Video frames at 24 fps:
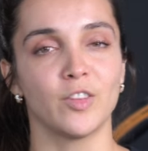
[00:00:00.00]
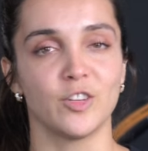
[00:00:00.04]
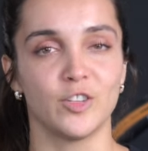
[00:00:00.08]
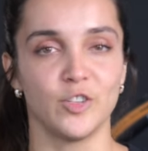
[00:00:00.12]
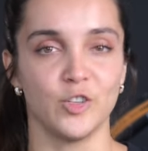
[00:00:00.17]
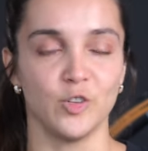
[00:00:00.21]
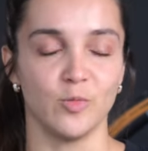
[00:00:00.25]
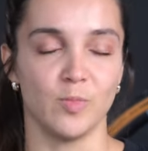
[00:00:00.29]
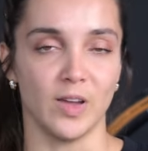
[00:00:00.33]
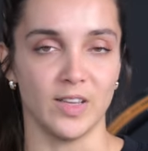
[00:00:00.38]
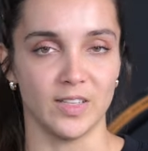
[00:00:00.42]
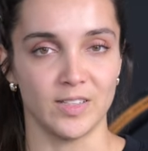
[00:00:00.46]
the
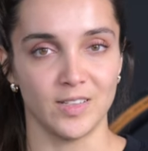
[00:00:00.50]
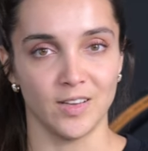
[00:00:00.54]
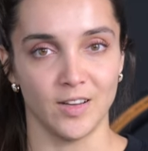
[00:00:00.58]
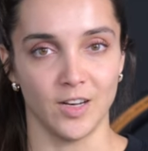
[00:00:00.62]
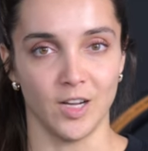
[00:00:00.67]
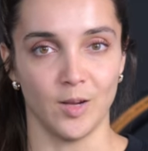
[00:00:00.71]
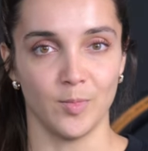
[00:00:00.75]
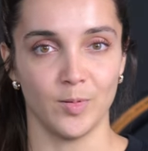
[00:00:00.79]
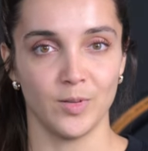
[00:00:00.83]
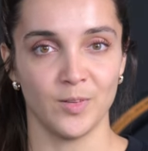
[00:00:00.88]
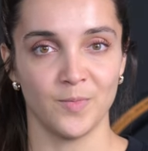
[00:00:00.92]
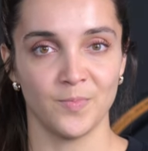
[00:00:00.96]
2x
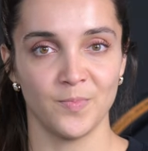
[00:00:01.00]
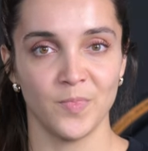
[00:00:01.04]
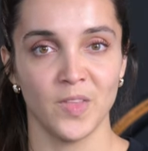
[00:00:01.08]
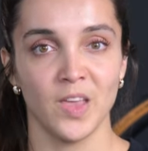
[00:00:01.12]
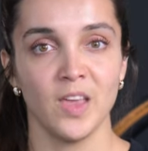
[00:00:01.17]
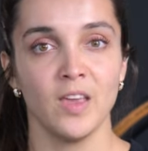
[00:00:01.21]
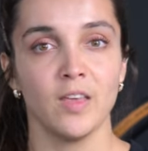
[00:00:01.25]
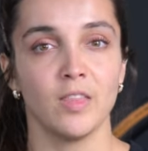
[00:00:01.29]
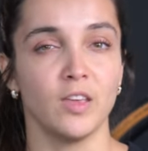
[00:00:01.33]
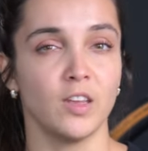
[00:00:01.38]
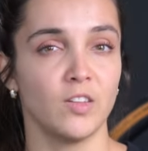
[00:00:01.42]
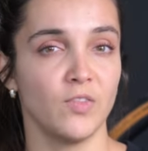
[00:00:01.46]
setup.
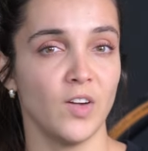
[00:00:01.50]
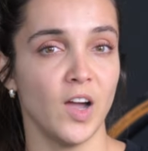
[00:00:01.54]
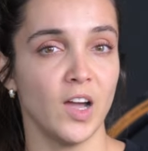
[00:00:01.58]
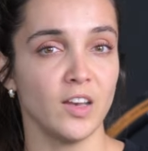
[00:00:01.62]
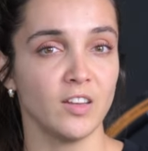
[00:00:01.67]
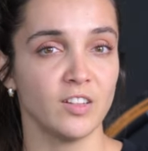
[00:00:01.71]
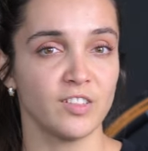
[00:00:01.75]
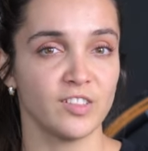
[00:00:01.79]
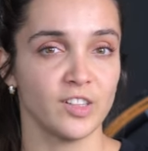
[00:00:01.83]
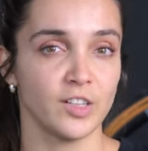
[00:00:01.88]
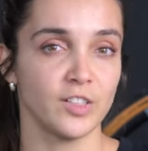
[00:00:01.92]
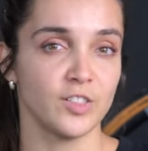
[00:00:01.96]
The
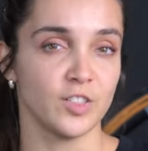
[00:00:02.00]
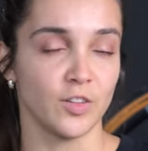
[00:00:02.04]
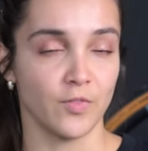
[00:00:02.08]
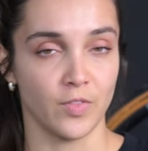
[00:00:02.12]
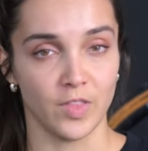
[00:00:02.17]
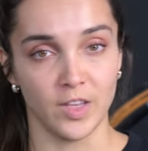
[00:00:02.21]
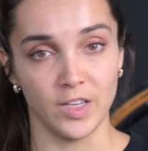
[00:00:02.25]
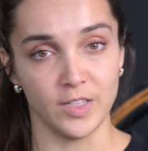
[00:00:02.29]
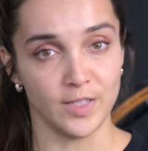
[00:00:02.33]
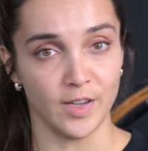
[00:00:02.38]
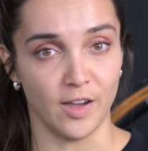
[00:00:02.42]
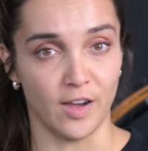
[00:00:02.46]
advantages of
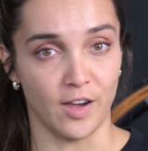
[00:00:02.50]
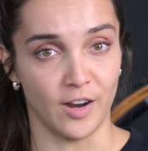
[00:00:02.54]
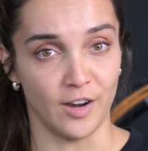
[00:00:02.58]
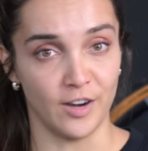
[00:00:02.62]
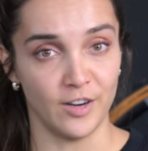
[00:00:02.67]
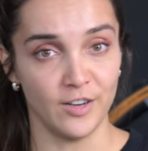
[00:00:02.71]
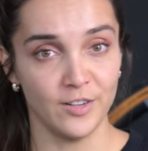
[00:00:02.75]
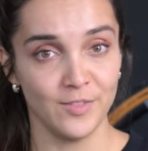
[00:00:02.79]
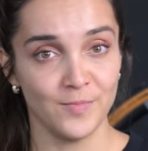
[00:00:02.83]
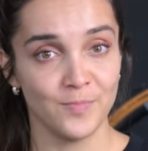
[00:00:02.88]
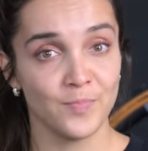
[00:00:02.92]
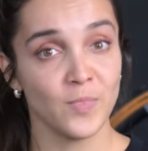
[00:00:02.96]
these
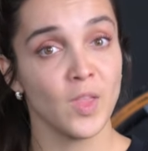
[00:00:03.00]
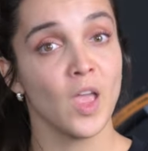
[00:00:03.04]
are: